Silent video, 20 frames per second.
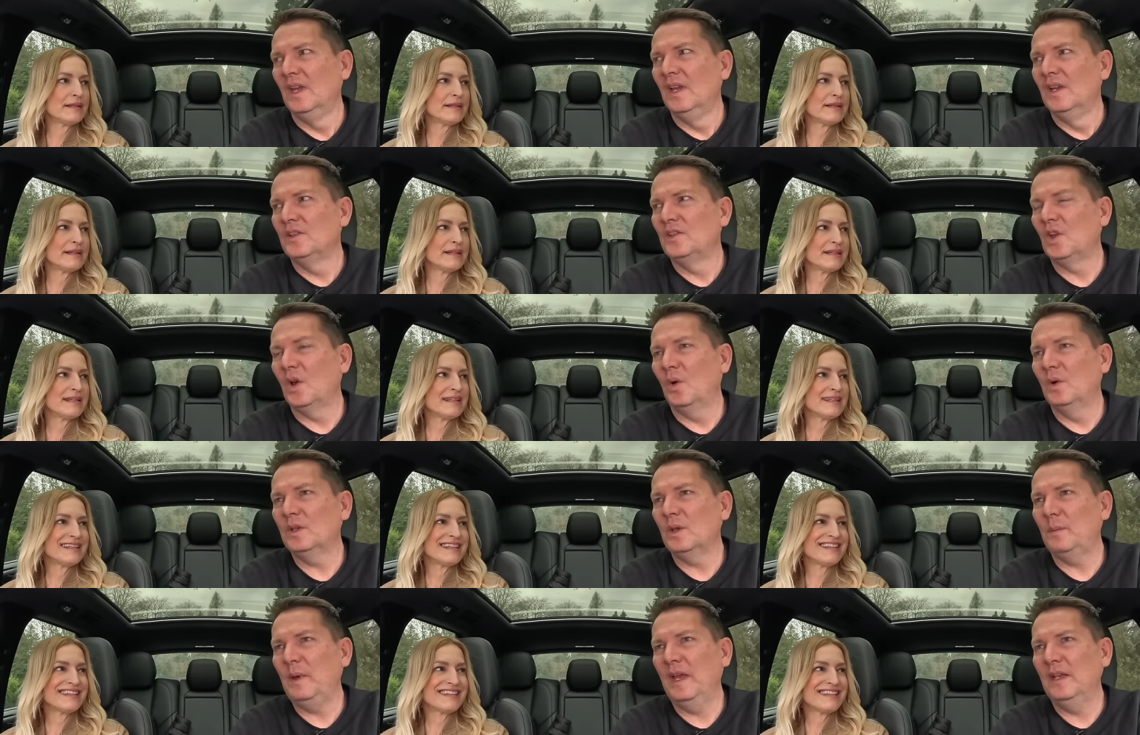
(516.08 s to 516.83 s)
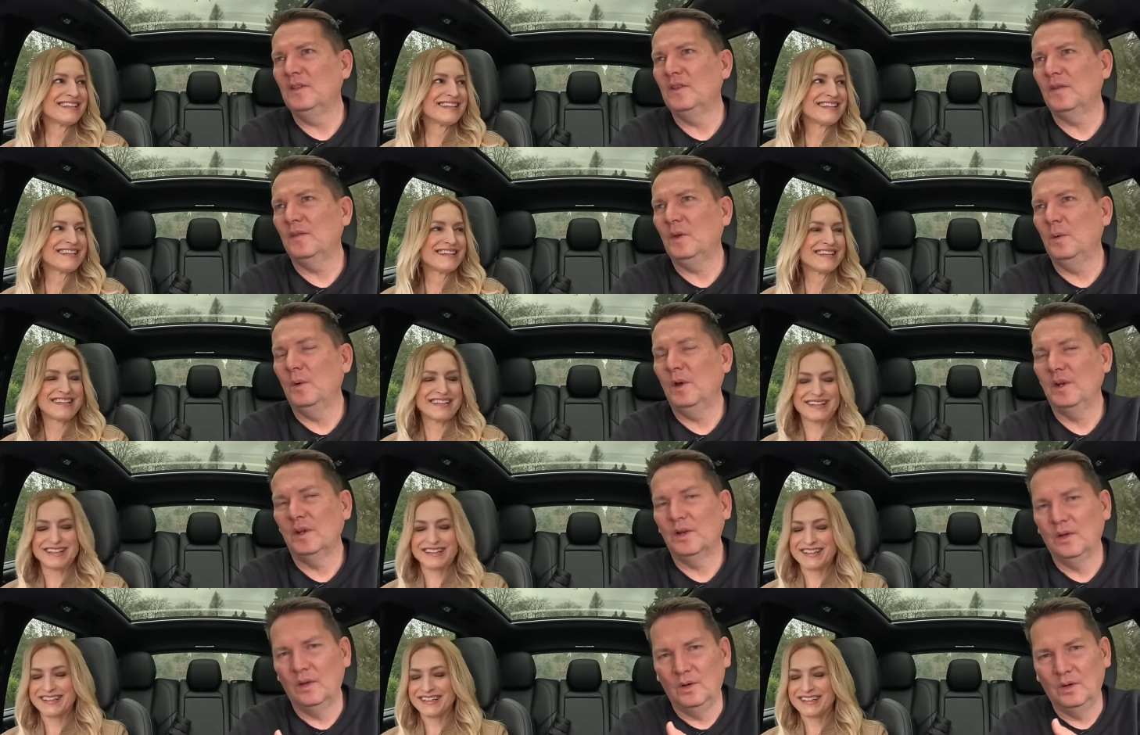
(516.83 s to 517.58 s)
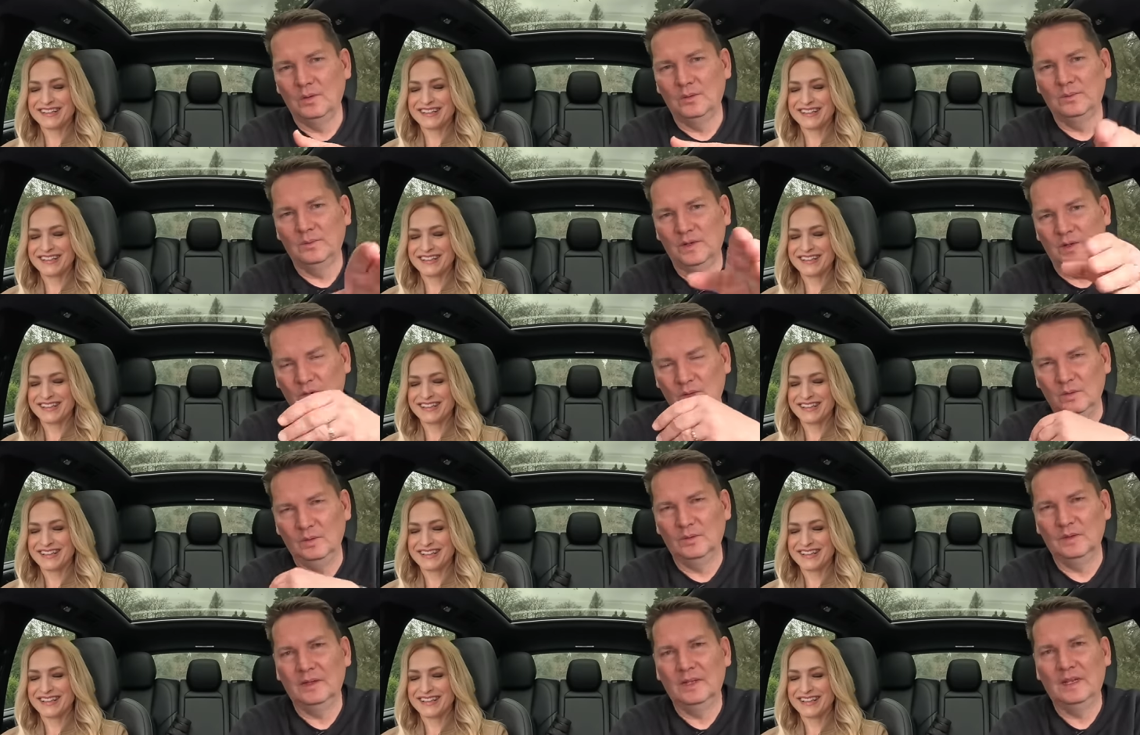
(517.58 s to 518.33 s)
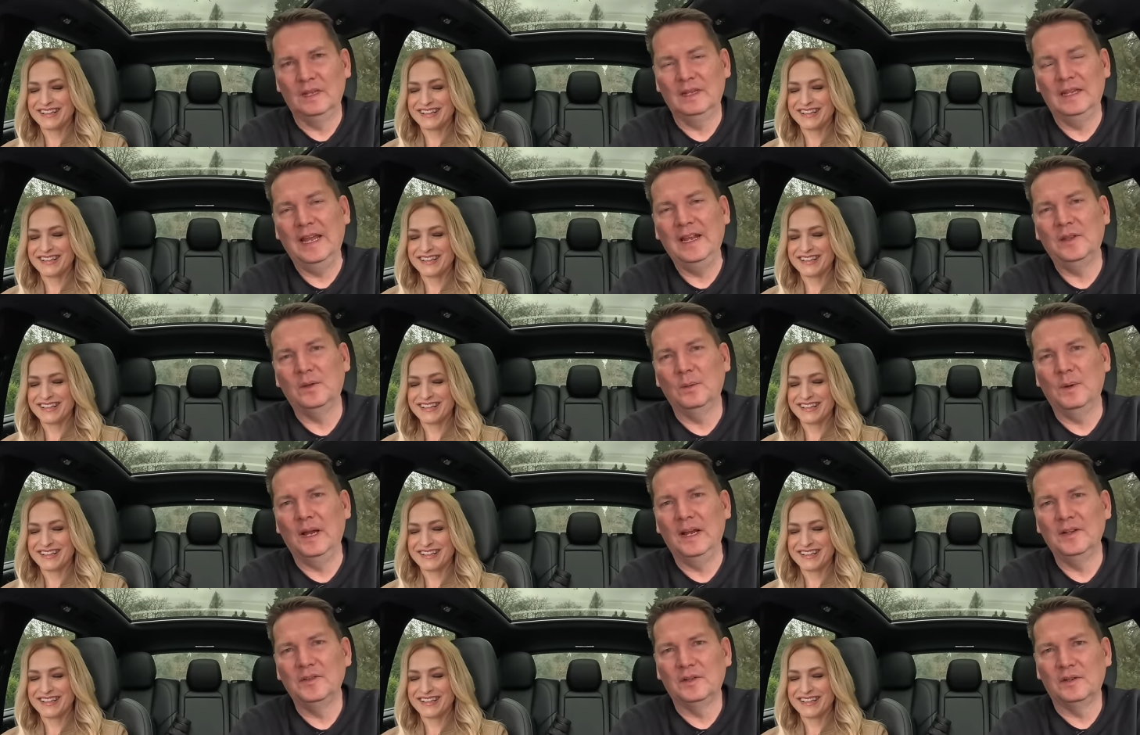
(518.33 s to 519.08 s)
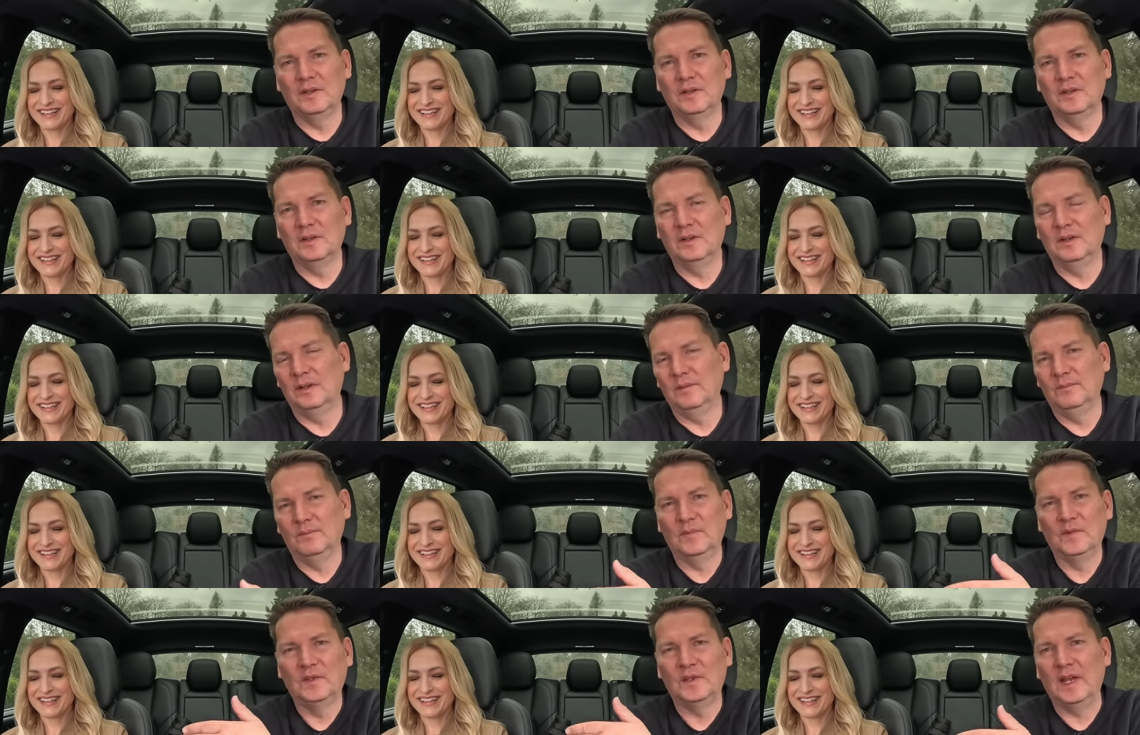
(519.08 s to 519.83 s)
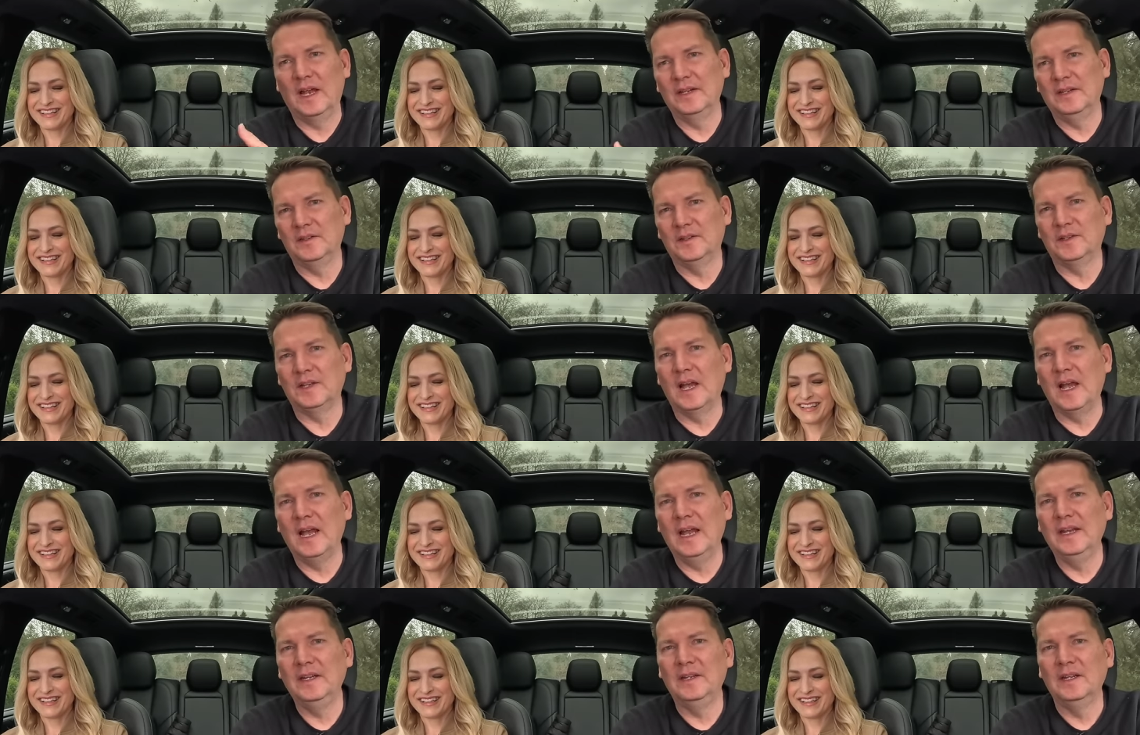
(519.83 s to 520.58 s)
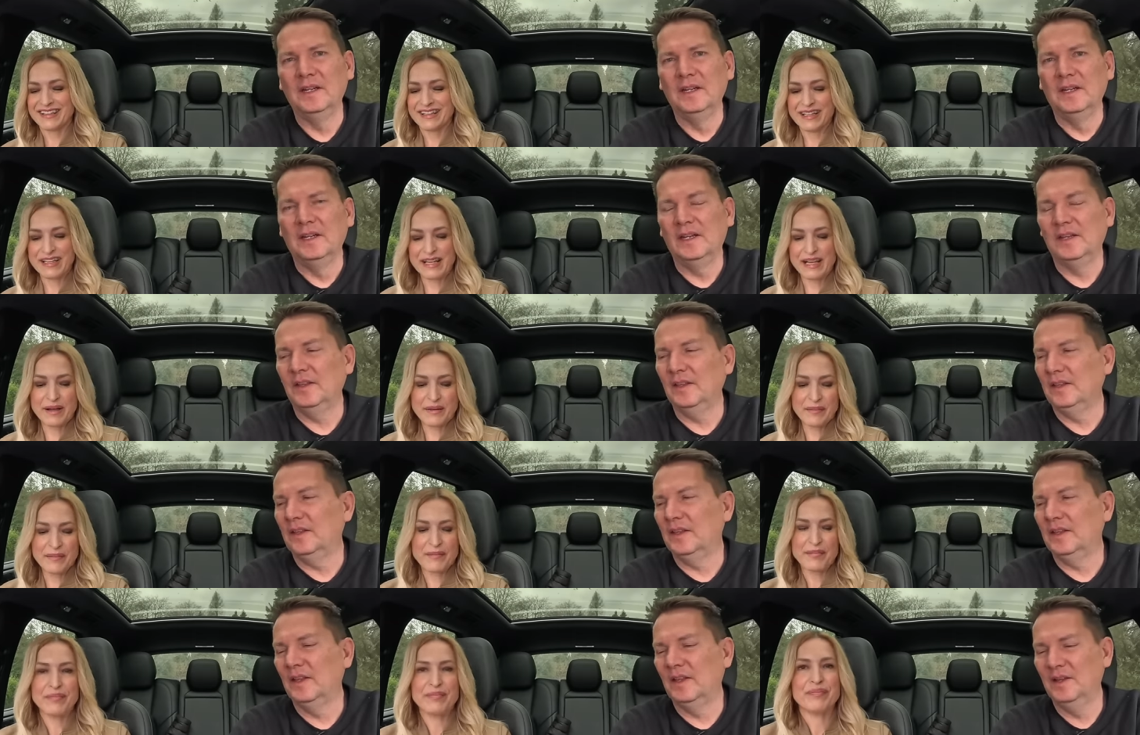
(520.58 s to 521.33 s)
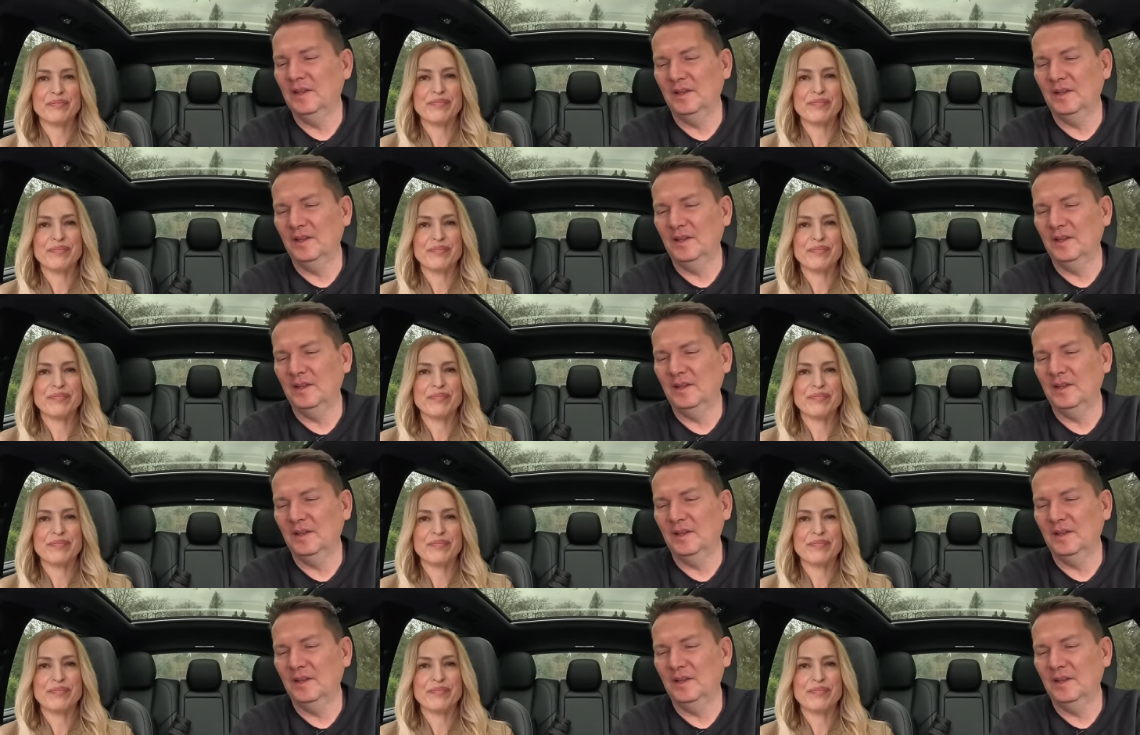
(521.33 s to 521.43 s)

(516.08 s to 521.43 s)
Speaker 1: So it depends if you want to go, you know, lengthwise or um, side to side. Yeah. The,